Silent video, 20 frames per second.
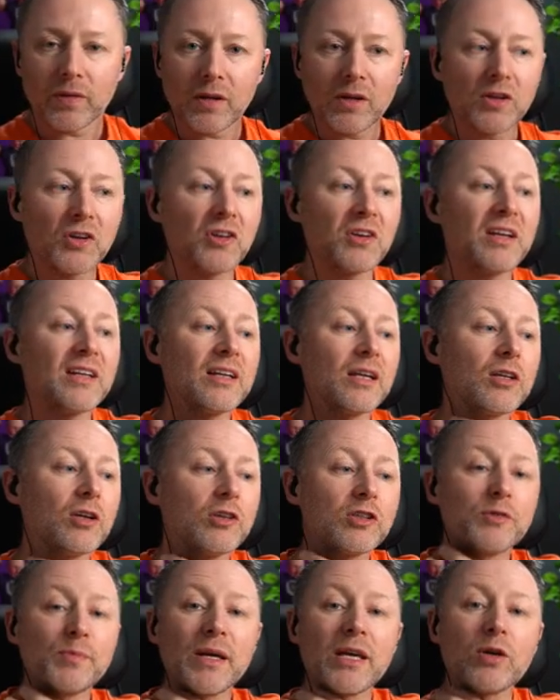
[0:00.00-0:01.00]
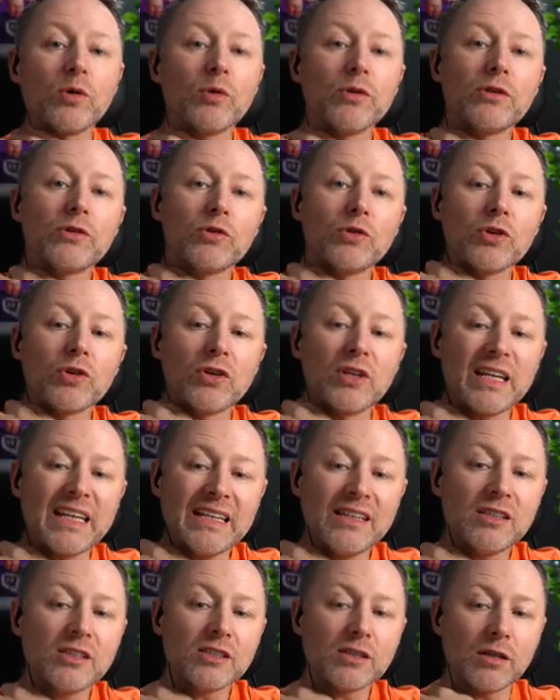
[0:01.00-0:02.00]
Green allows me to go through
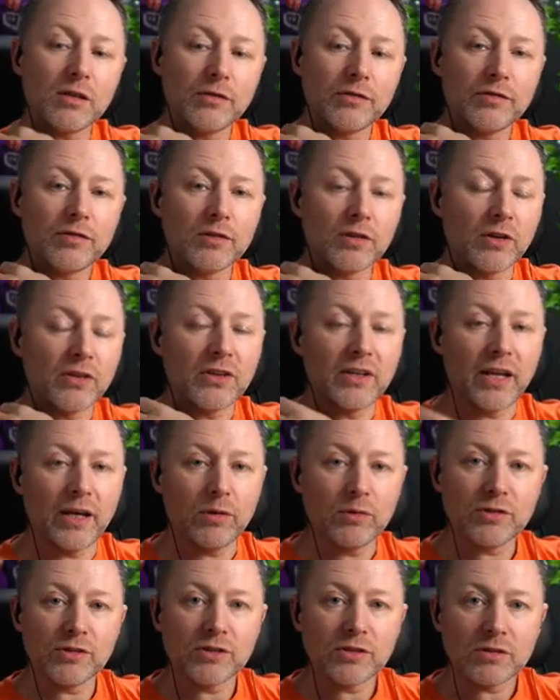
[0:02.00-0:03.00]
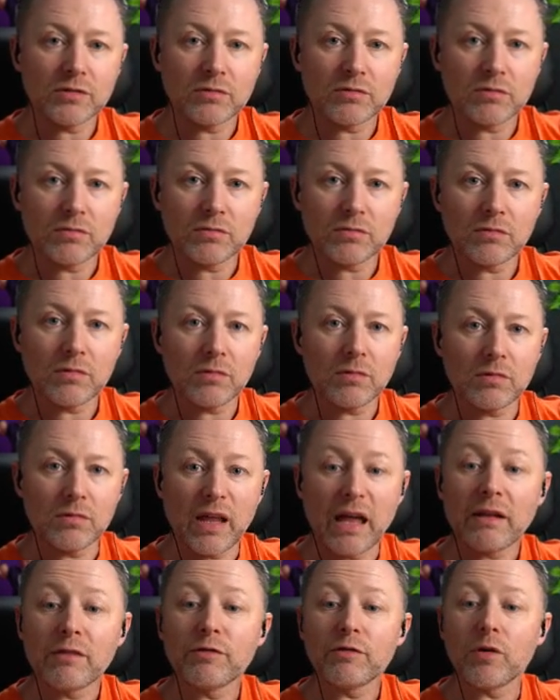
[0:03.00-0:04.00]
green stuff, nothing else.
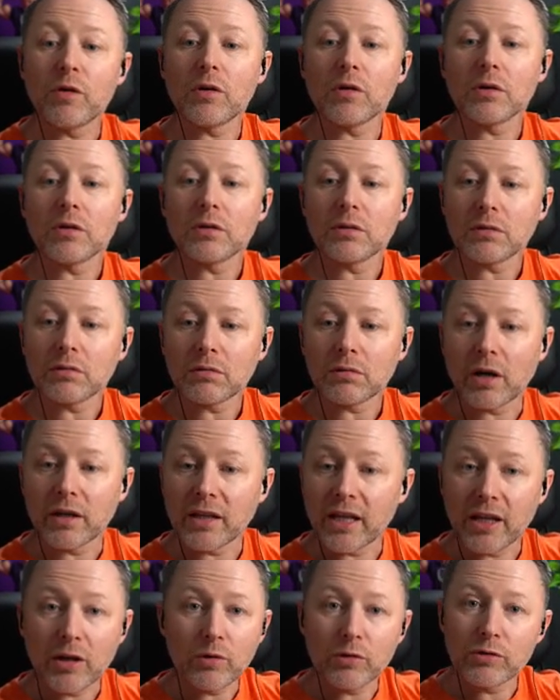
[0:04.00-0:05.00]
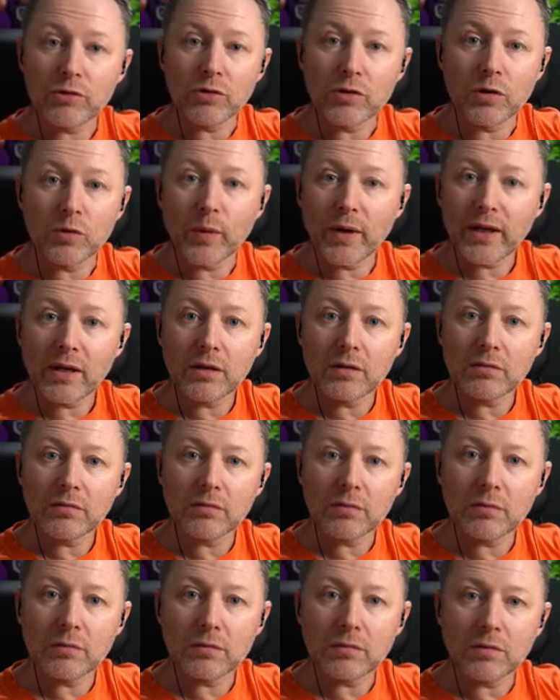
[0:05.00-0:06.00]
Therefore, I didn't go through the white
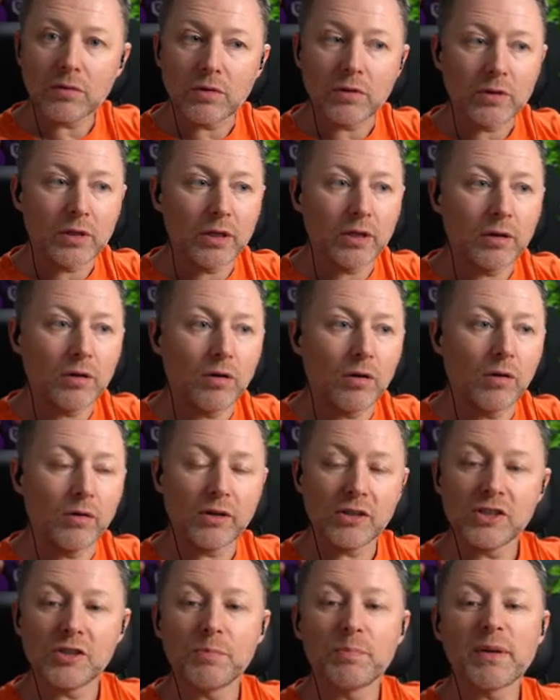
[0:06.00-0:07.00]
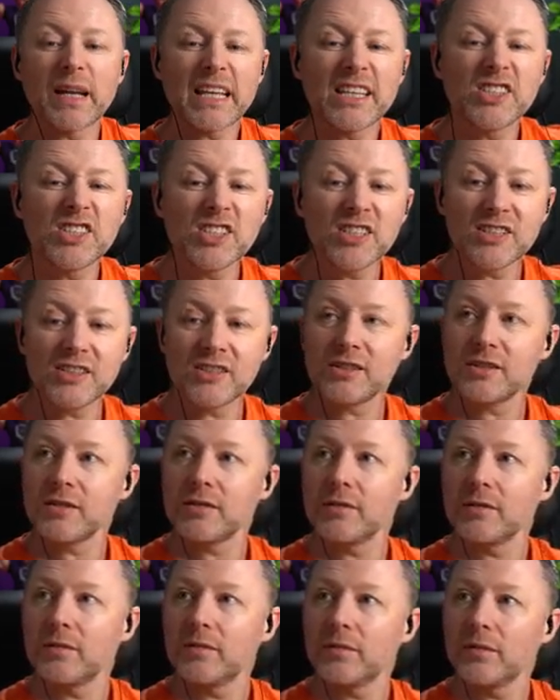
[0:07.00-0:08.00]
or the orange bridges.
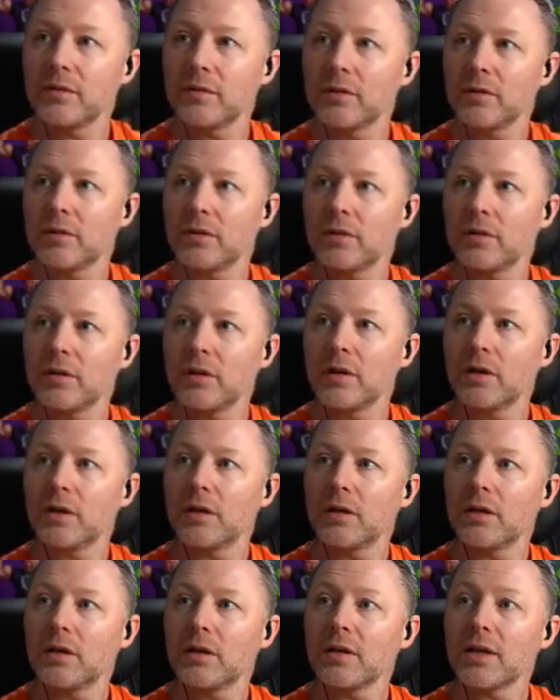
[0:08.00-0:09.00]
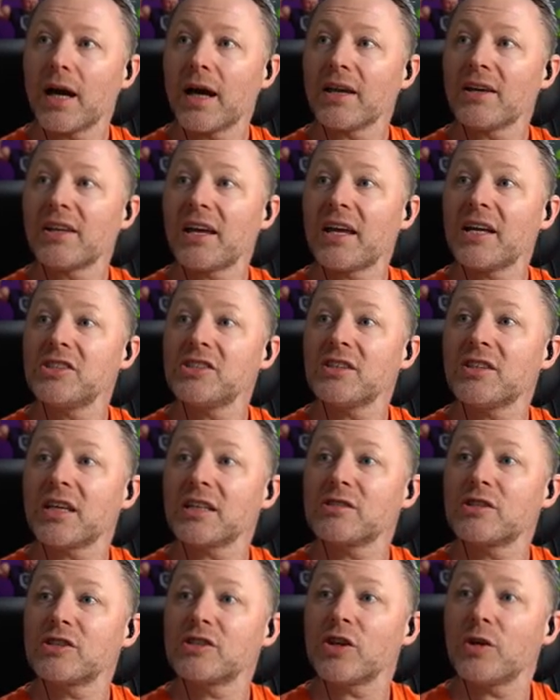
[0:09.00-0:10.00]
That Angry Asian, thanks
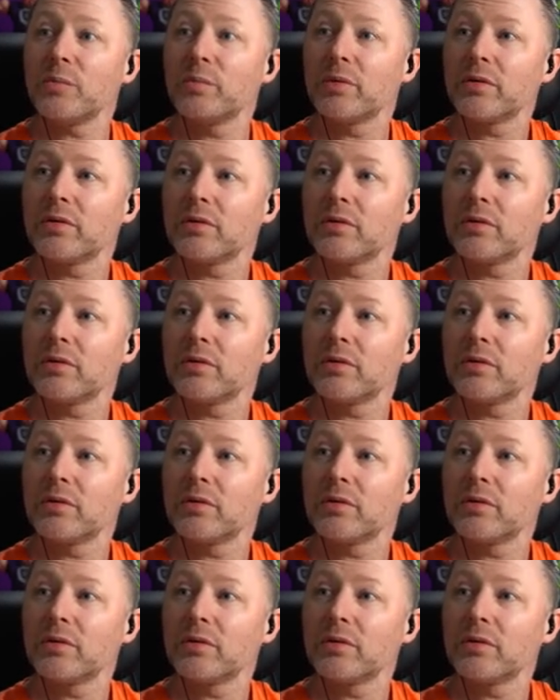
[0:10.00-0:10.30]
to the sub.